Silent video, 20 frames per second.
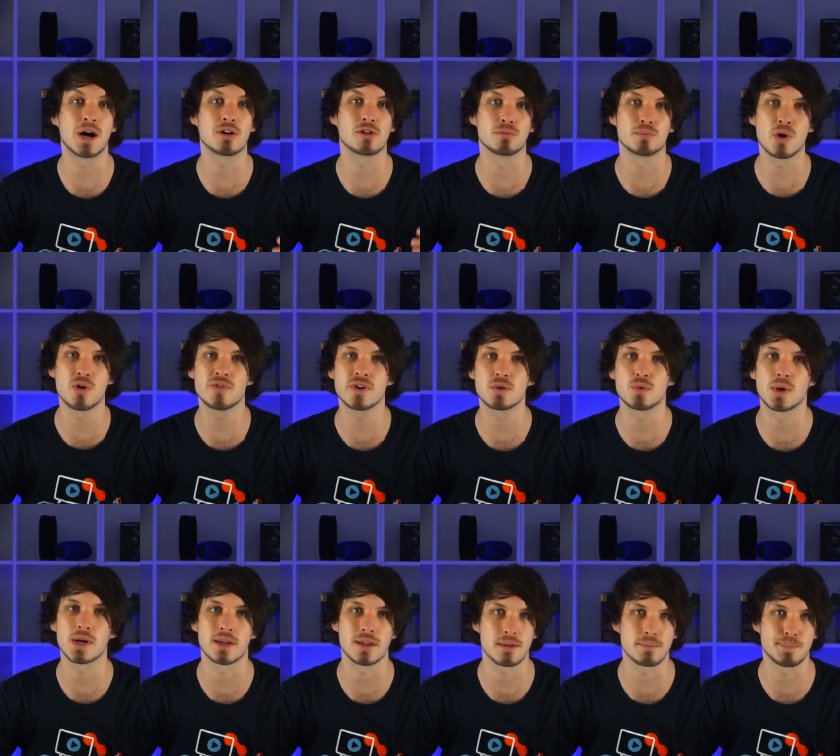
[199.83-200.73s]
by removing
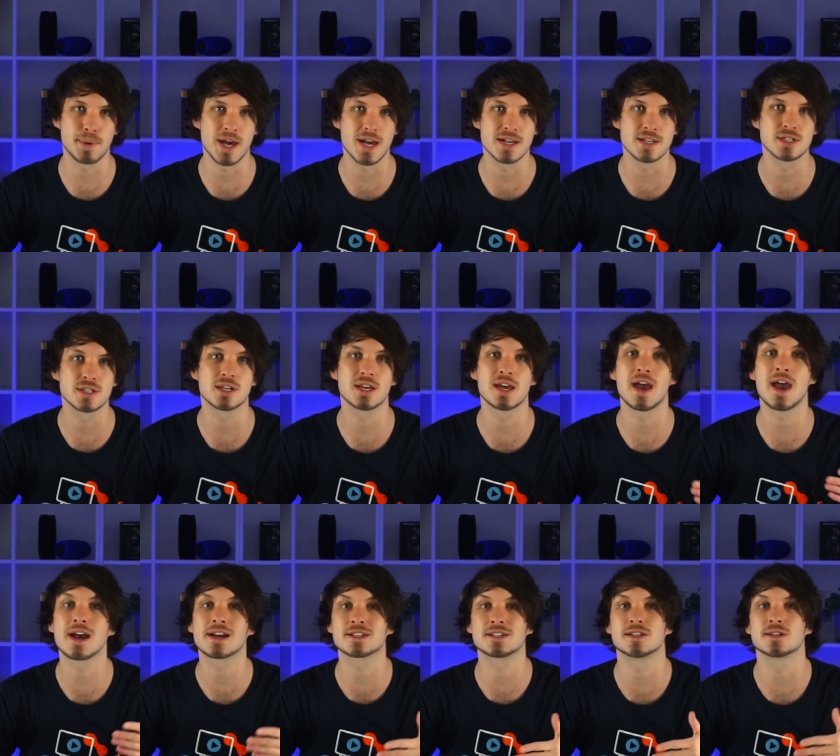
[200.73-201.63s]
one of the bays, you get
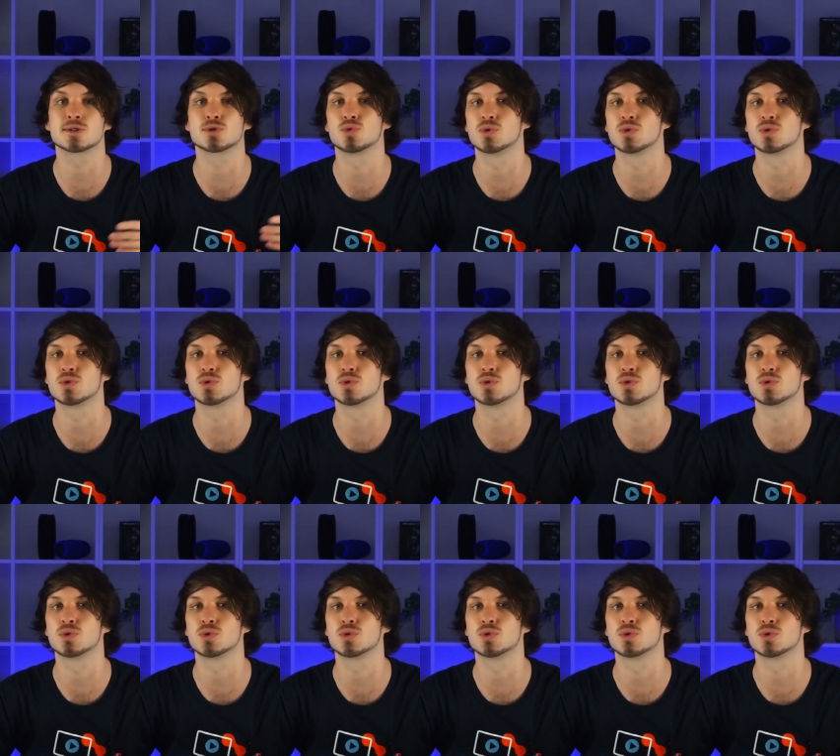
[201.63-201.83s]
access